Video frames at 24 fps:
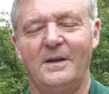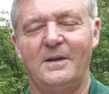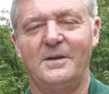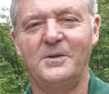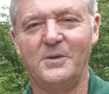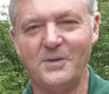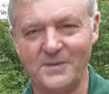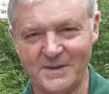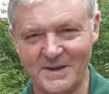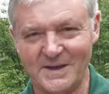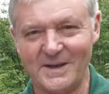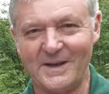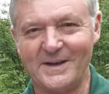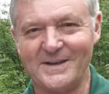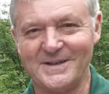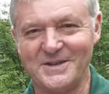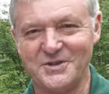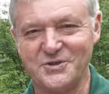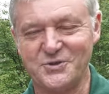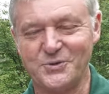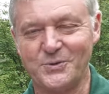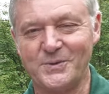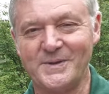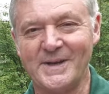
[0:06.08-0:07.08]
Northern
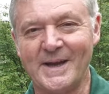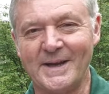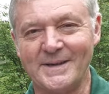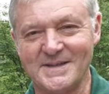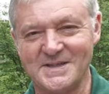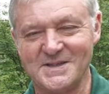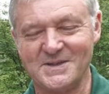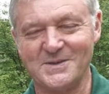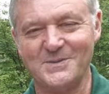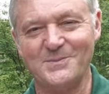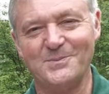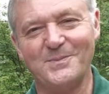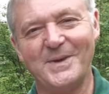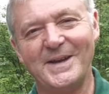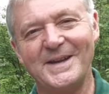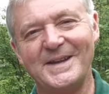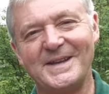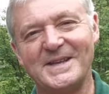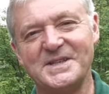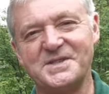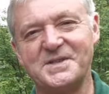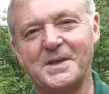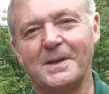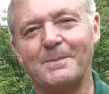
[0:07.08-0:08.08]
Ireland Shaun Anderson made
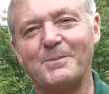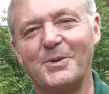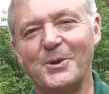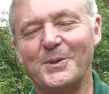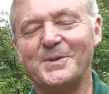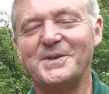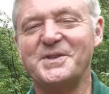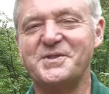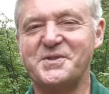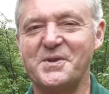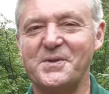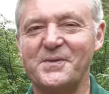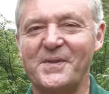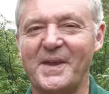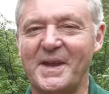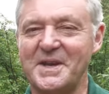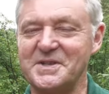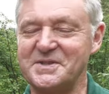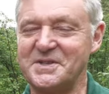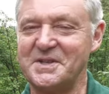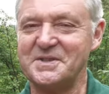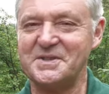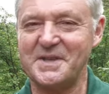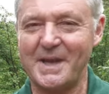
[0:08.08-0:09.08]
his debut in the
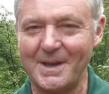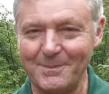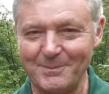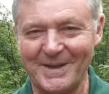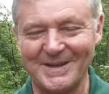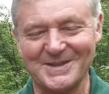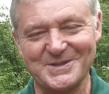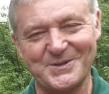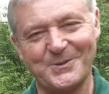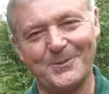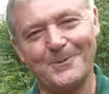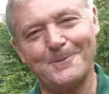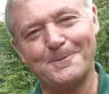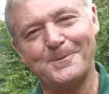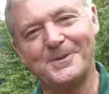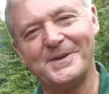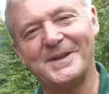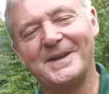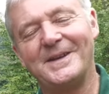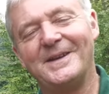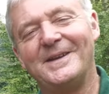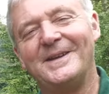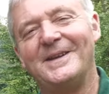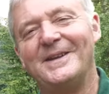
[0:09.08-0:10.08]
2010 Manx Grand
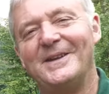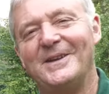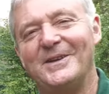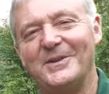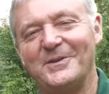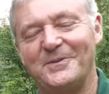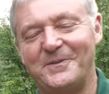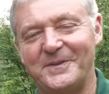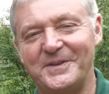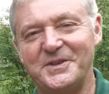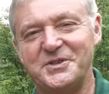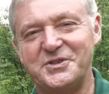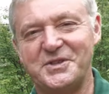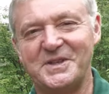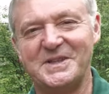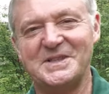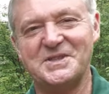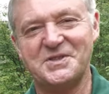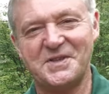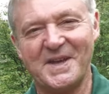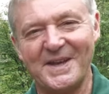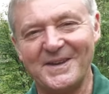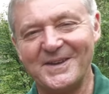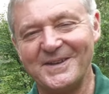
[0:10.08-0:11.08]
Prix, finishing
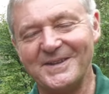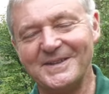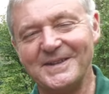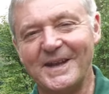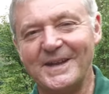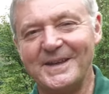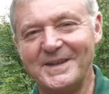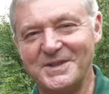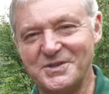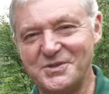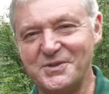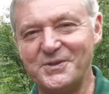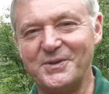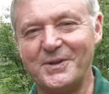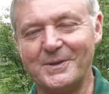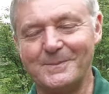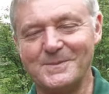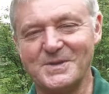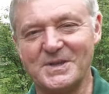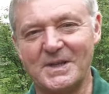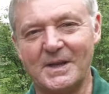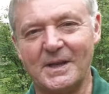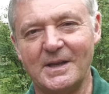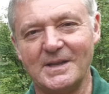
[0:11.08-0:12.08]
second in his
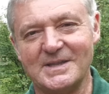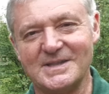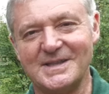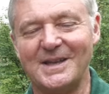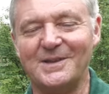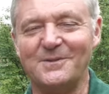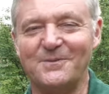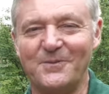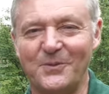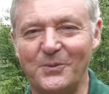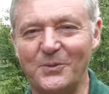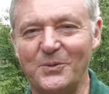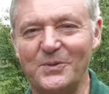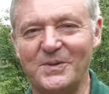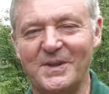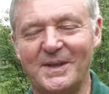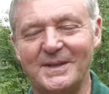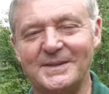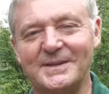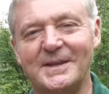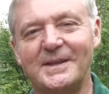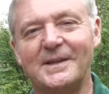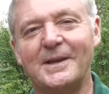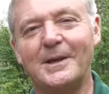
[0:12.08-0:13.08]
newcomers class and fourth
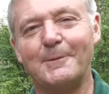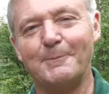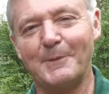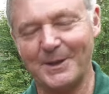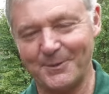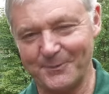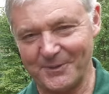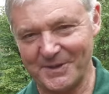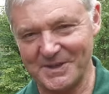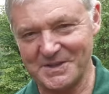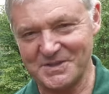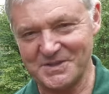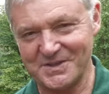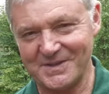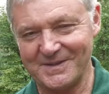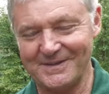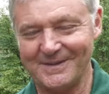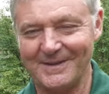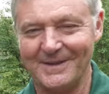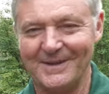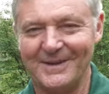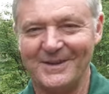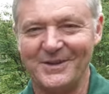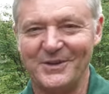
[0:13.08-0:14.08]
in the lightweight race.
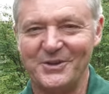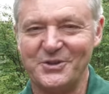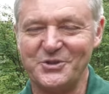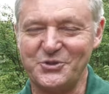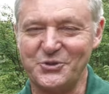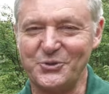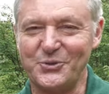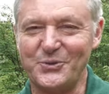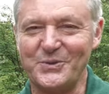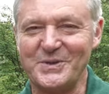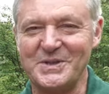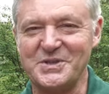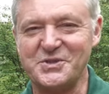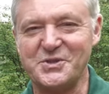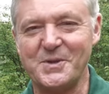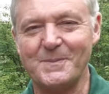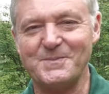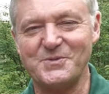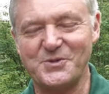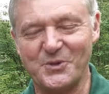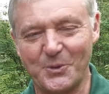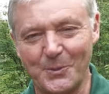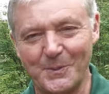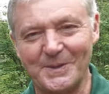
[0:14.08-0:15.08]
Shaun has
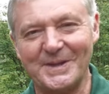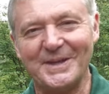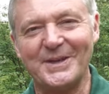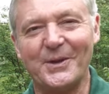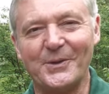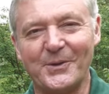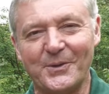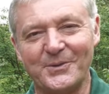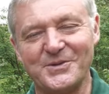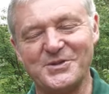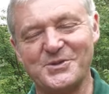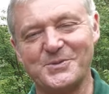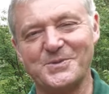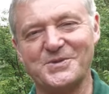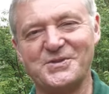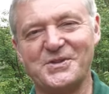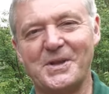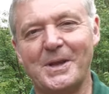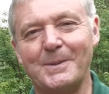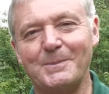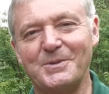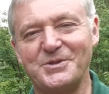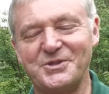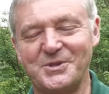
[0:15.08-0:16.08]
subsequently gone on to
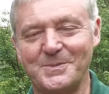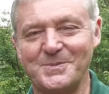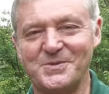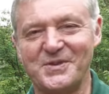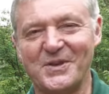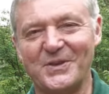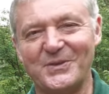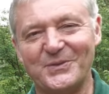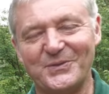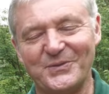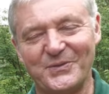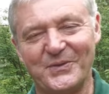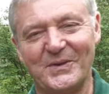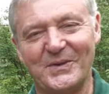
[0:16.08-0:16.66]
establish himself